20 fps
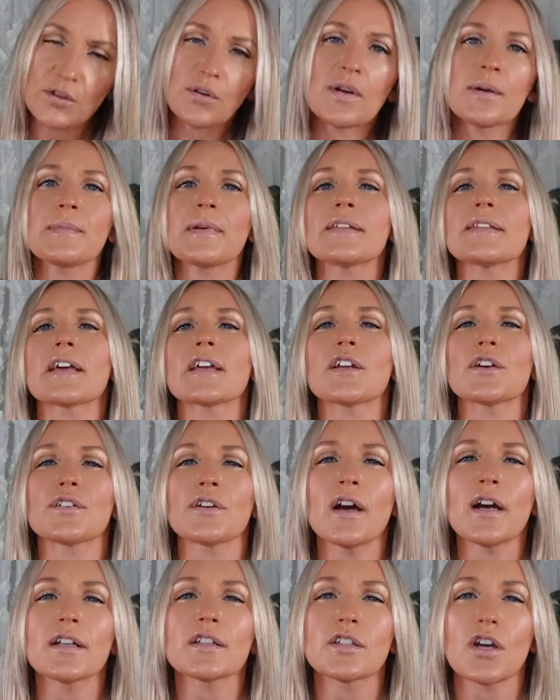know what I mean? Like, you're
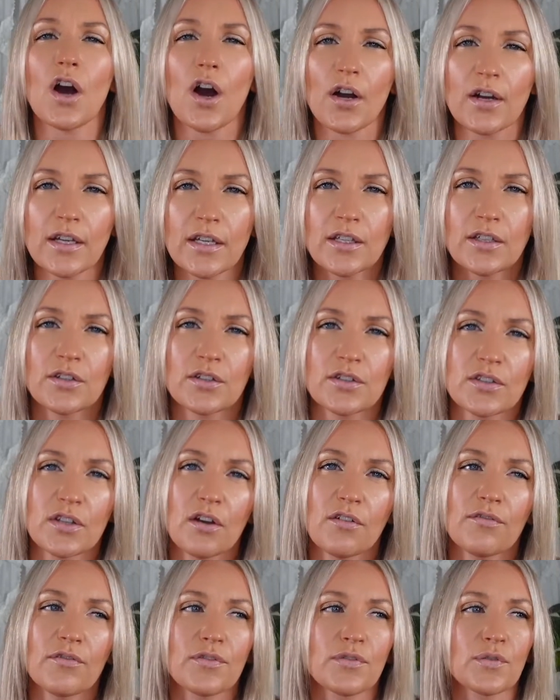not talking
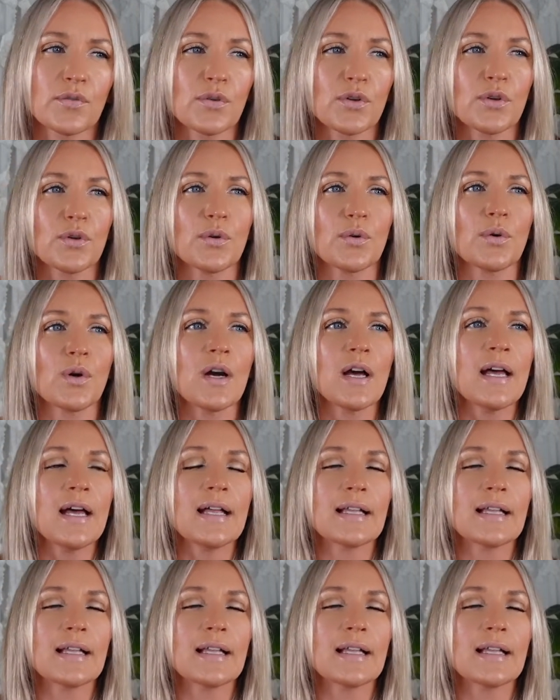yourself through